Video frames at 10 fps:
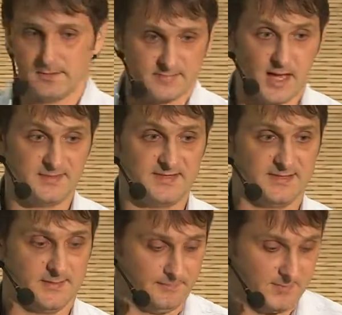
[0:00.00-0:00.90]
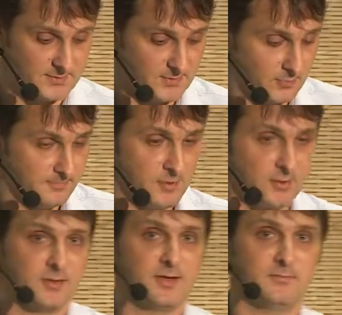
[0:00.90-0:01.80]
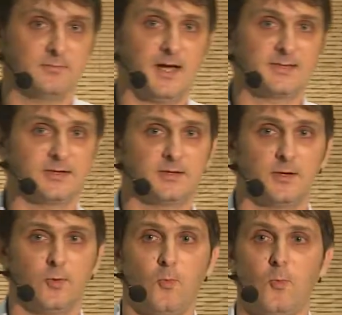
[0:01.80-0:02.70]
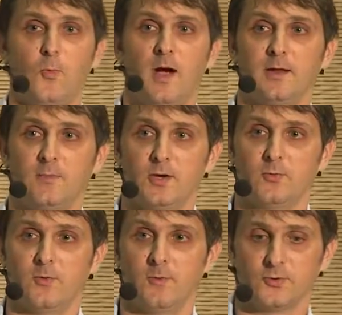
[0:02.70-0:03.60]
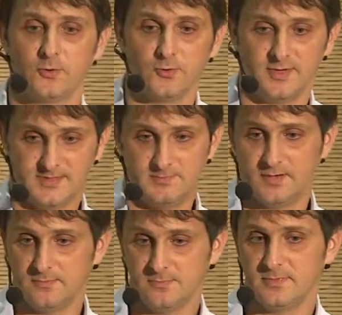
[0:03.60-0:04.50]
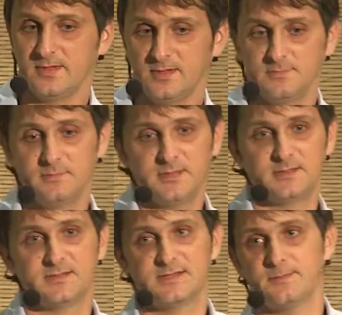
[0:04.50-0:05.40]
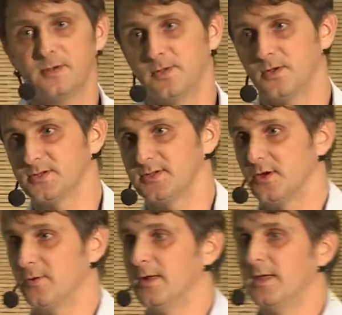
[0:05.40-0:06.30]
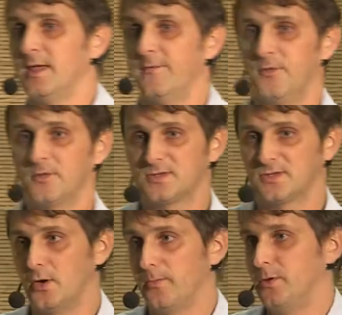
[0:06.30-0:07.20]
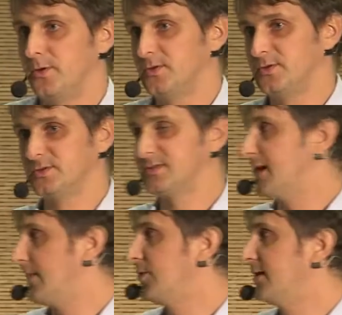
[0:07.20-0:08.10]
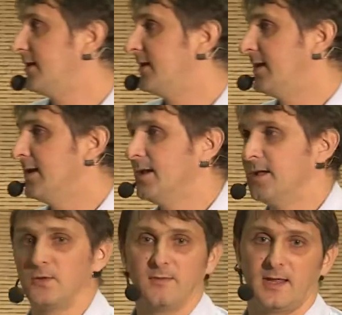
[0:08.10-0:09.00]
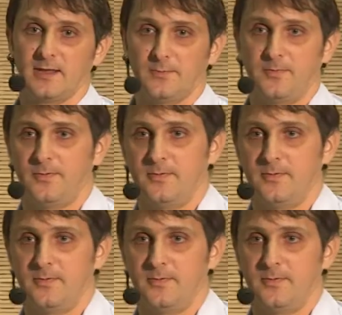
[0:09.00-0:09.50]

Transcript: type system. So you can ask, why do we want to do this? It's simple because, if you use Stomp or you use MQTT, you will end up,